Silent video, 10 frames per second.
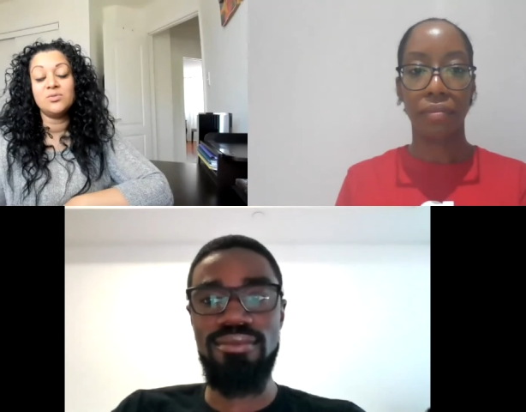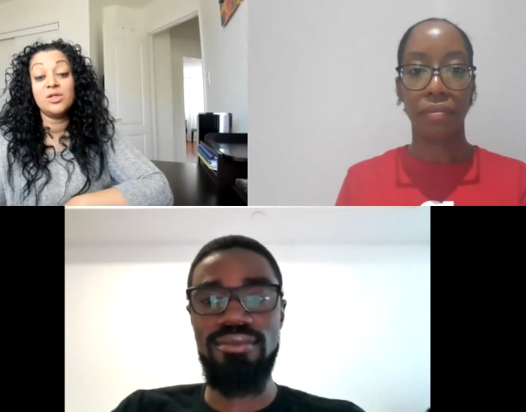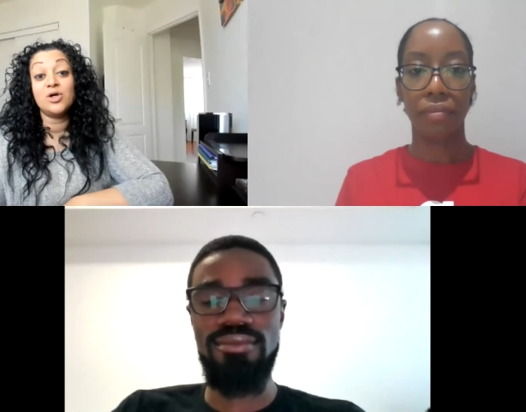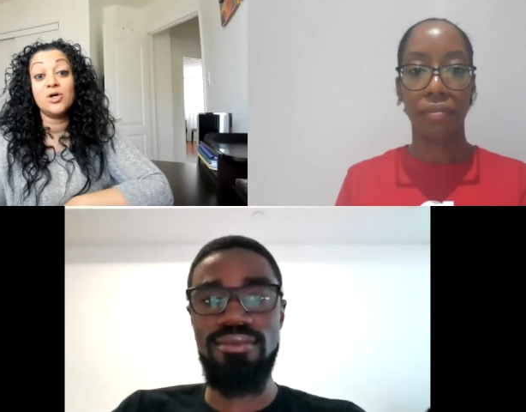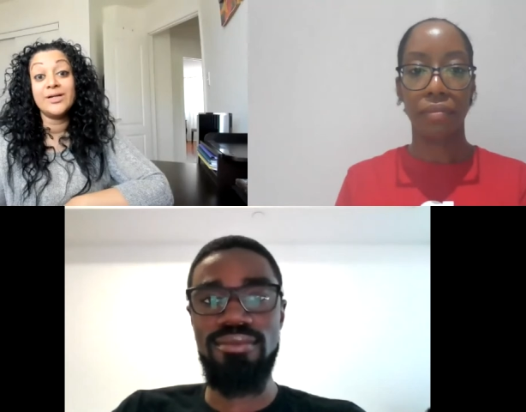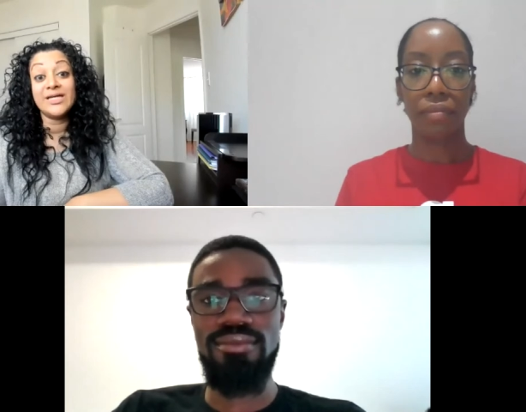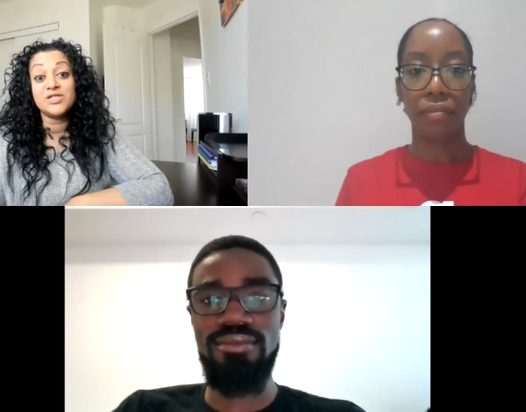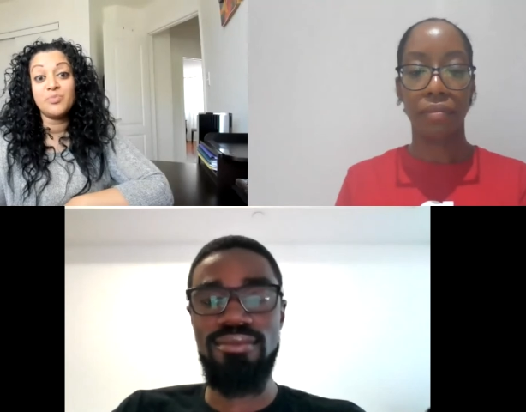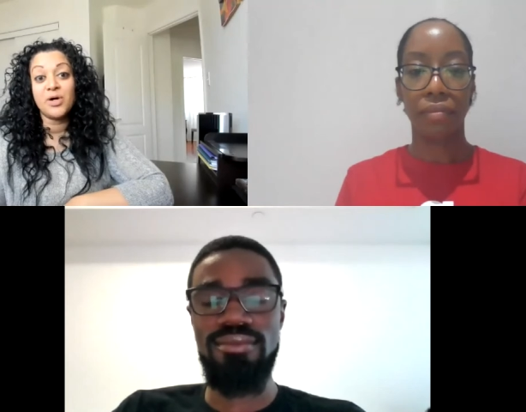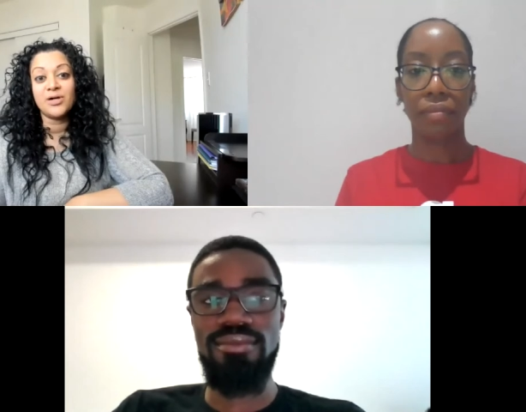Speaker 1: learn
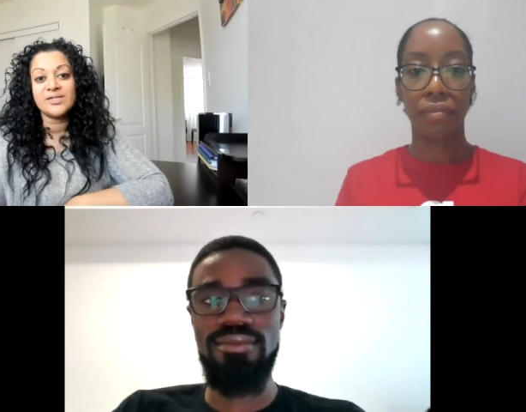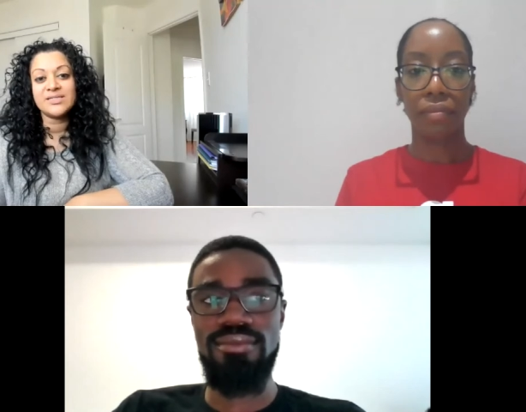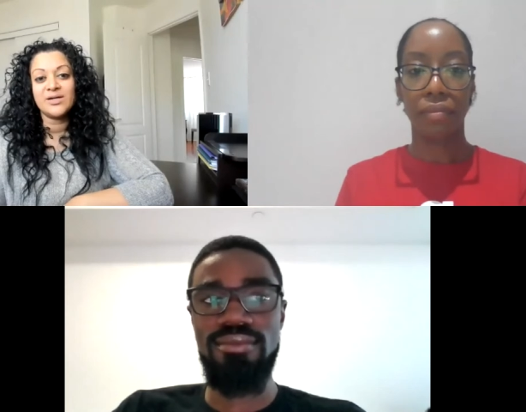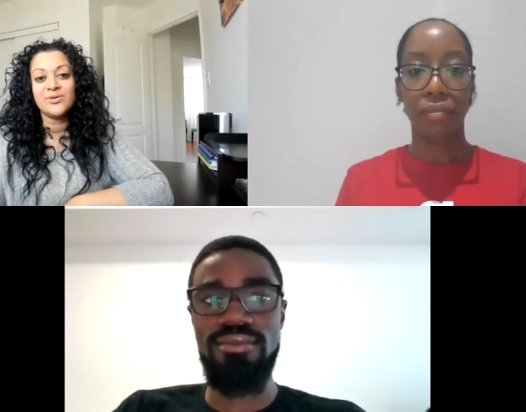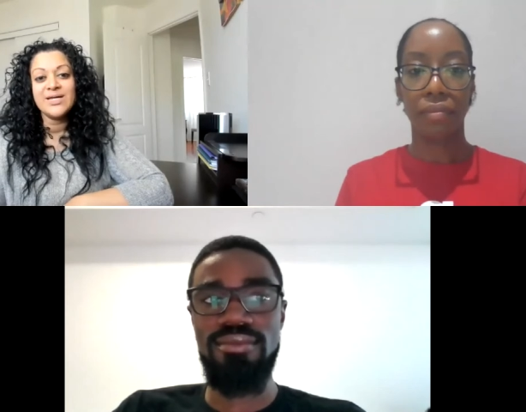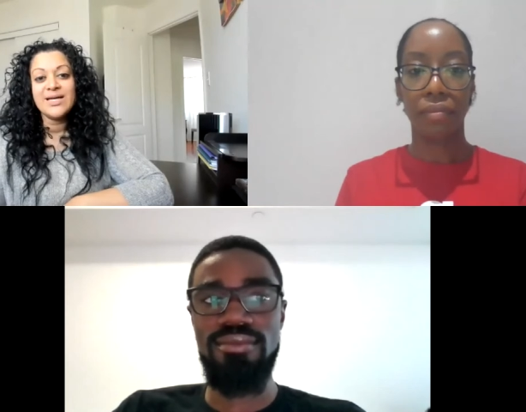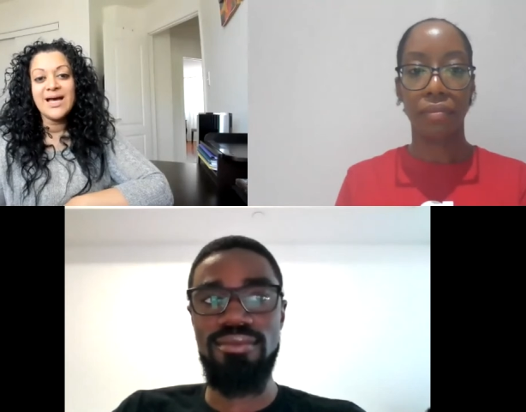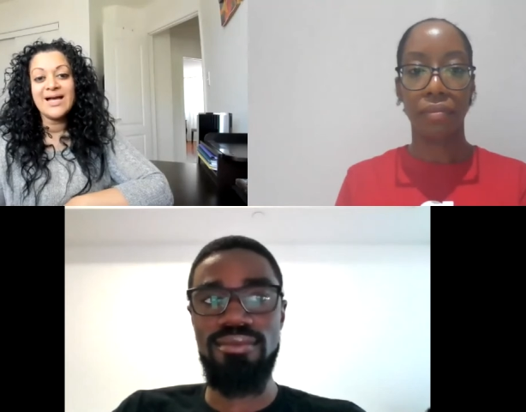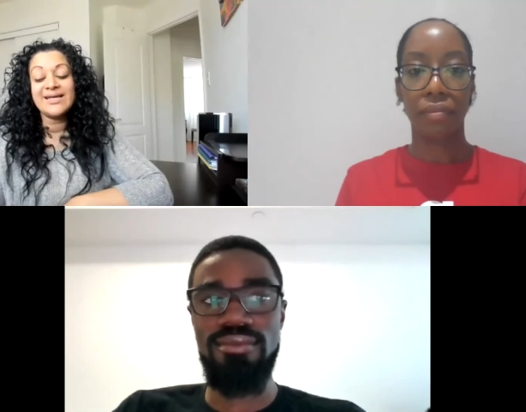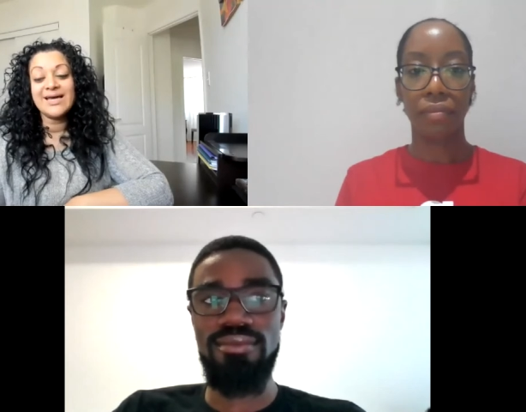each part. So
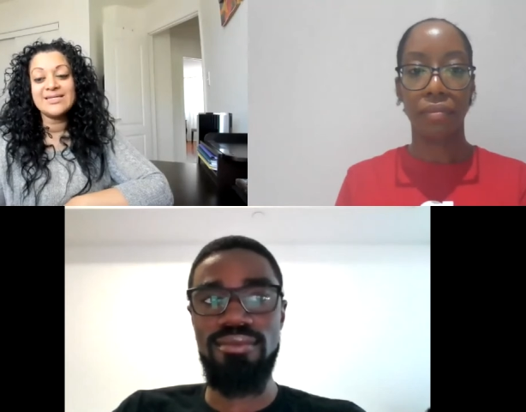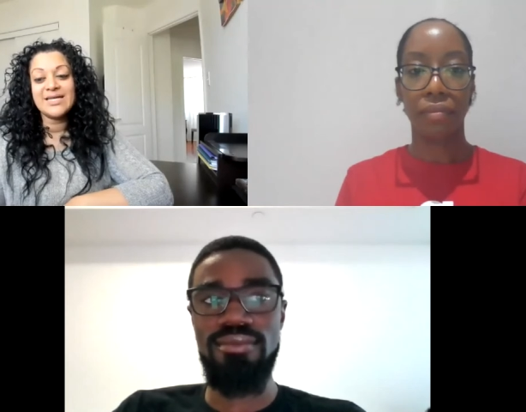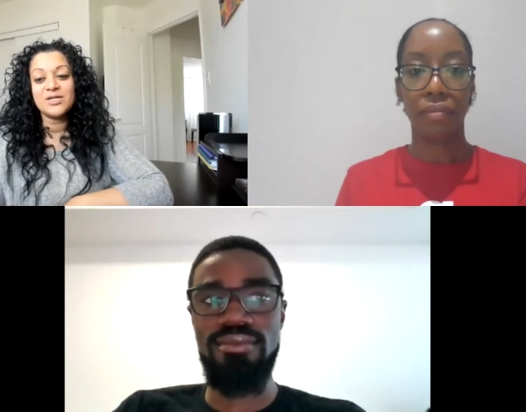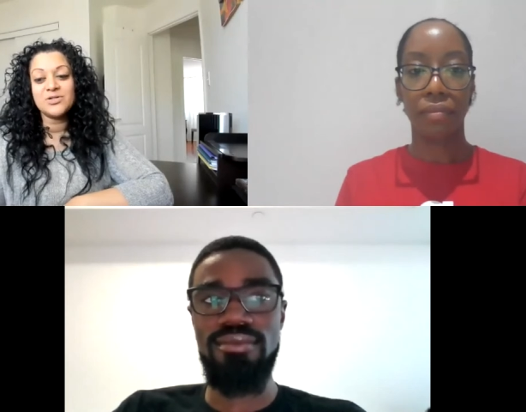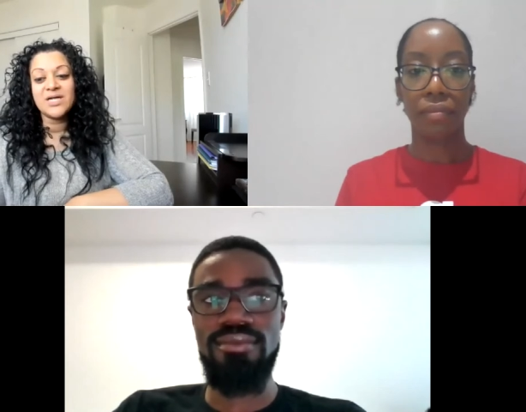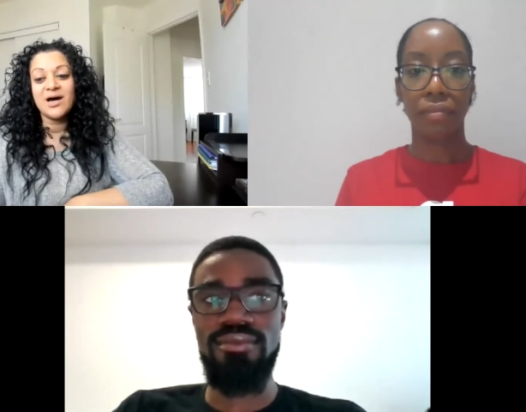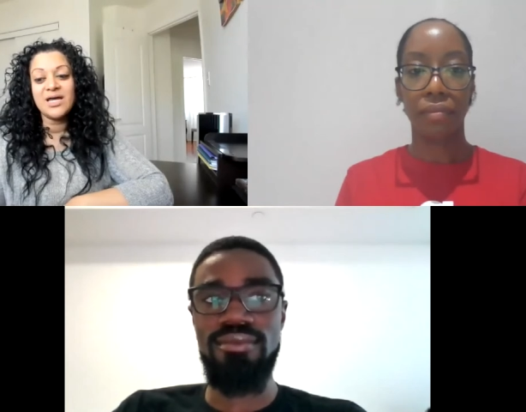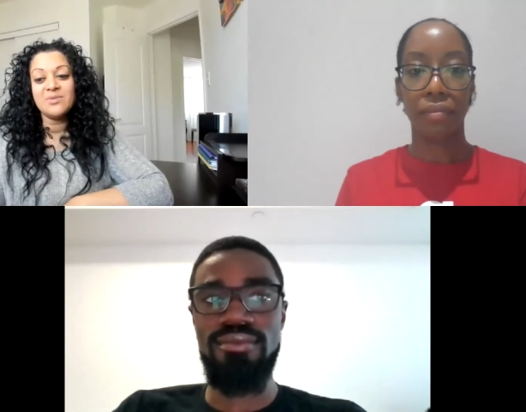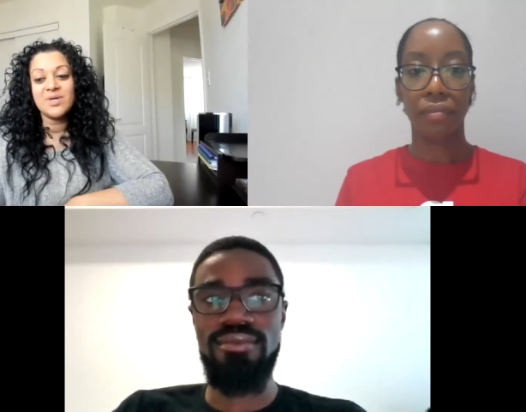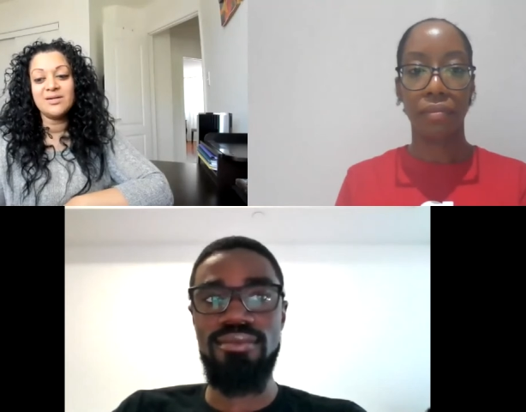again, take your
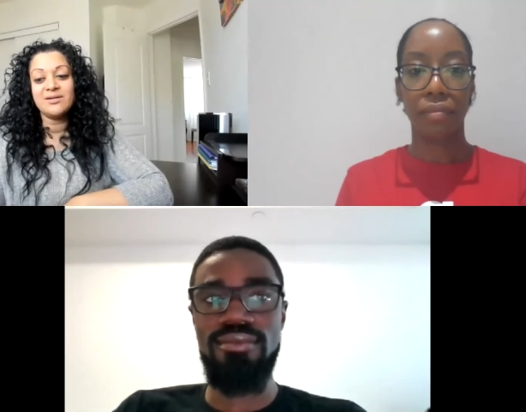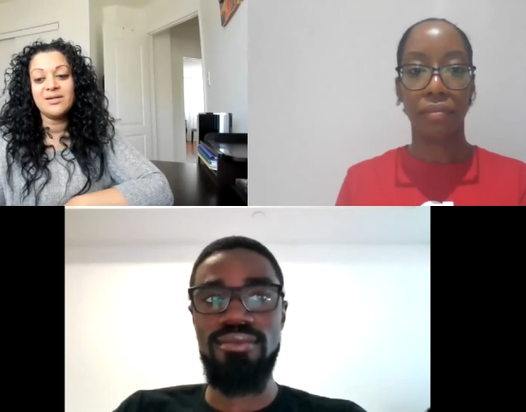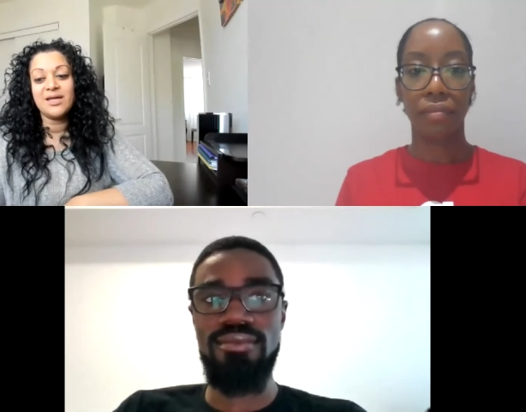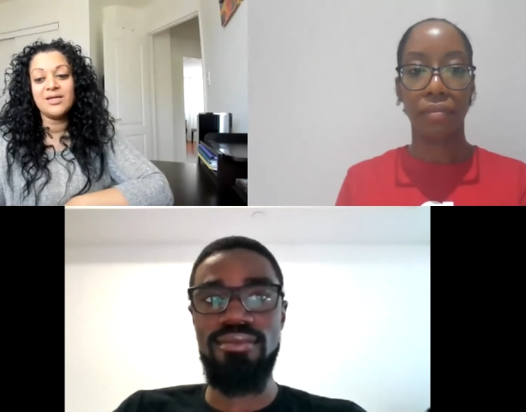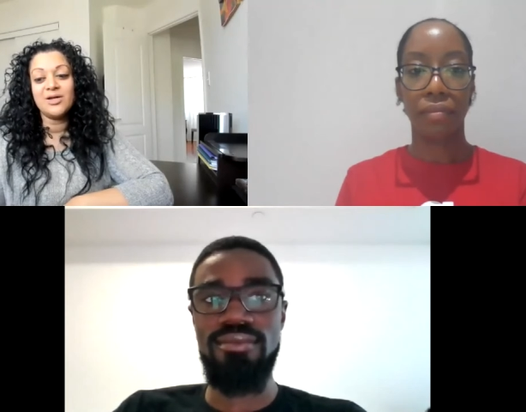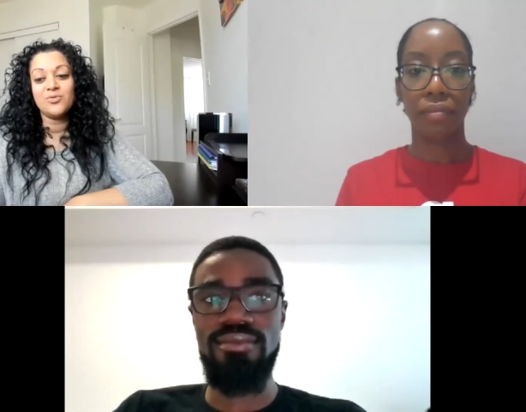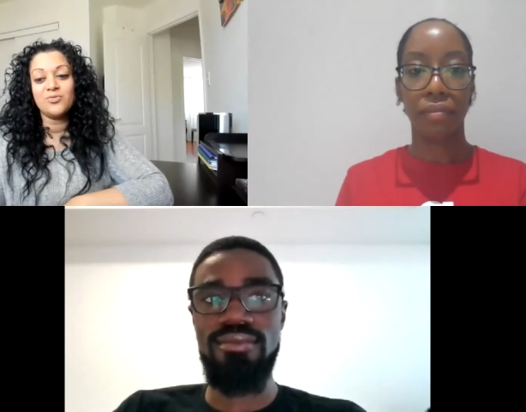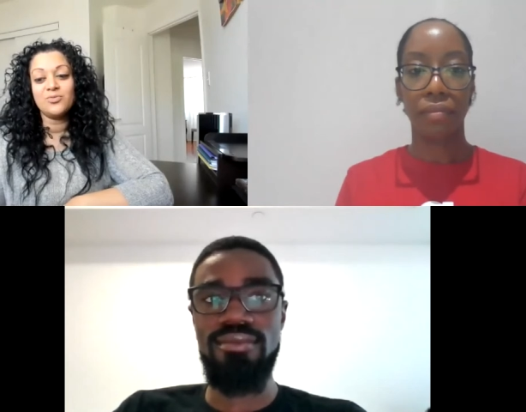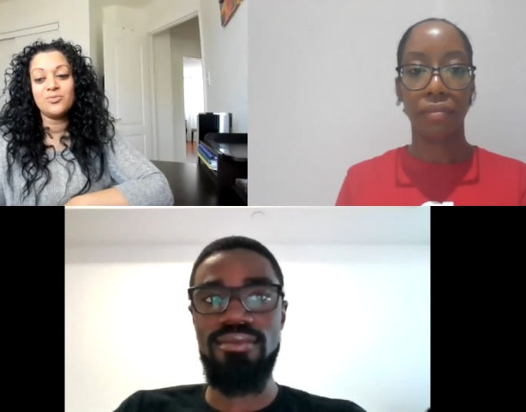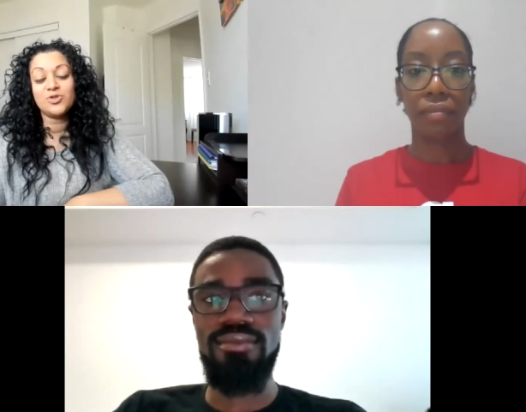time and, you know,
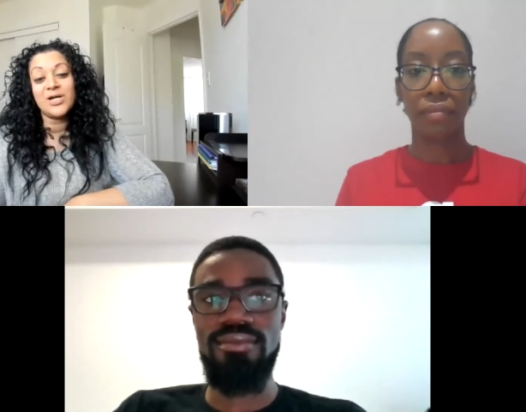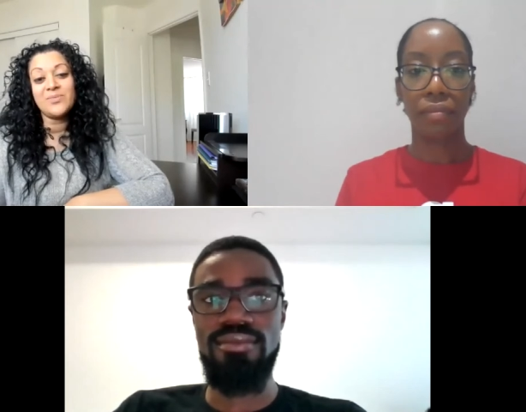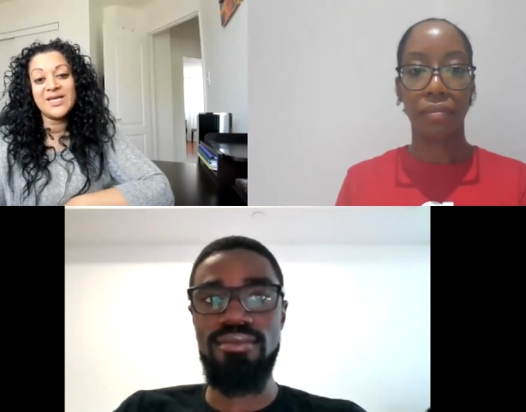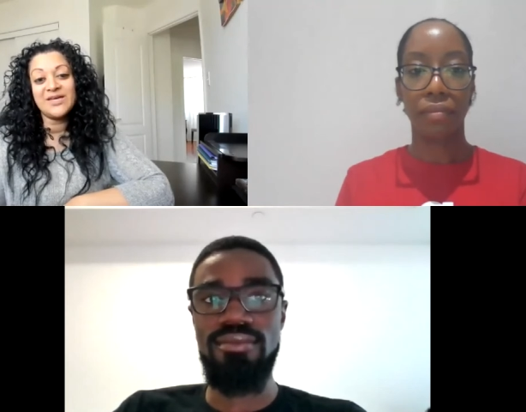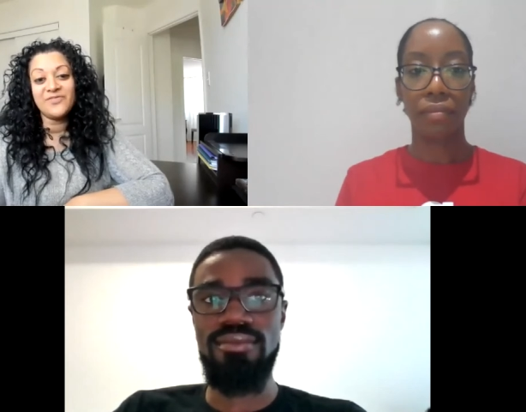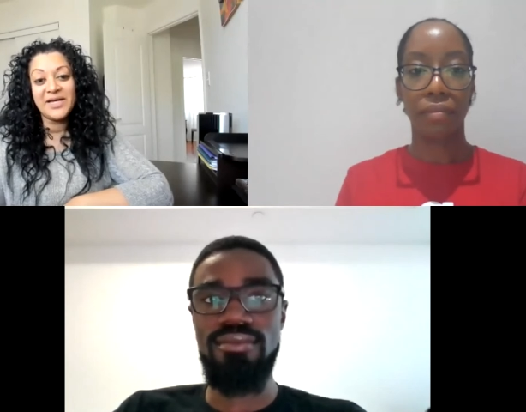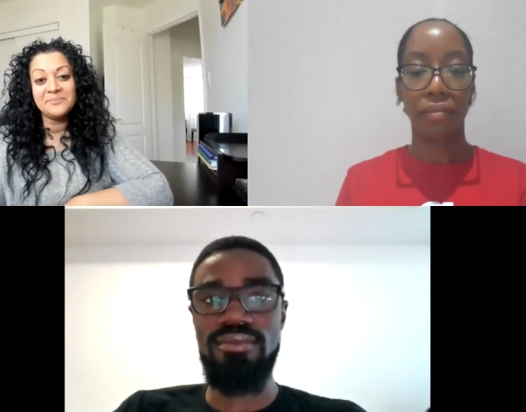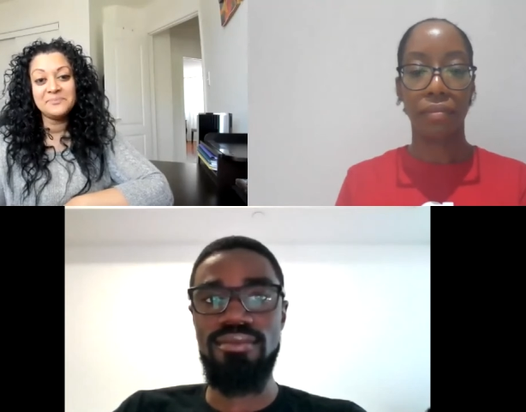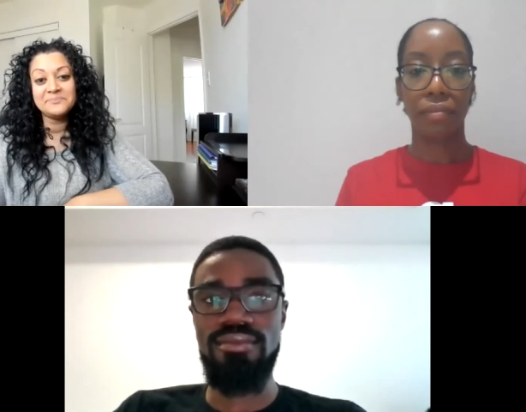try to make it fun.